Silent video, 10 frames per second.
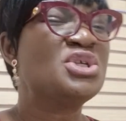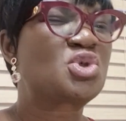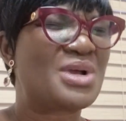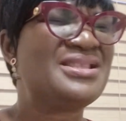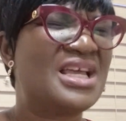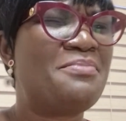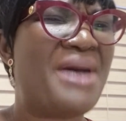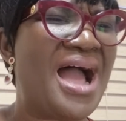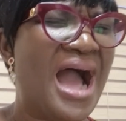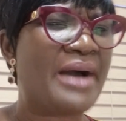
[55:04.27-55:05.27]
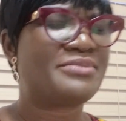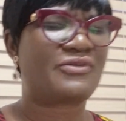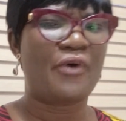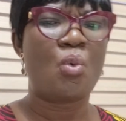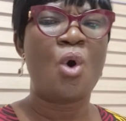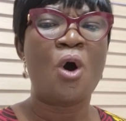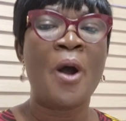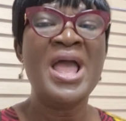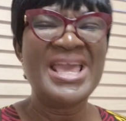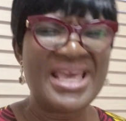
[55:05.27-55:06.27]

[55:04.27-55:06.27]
Strengthen my arms for war.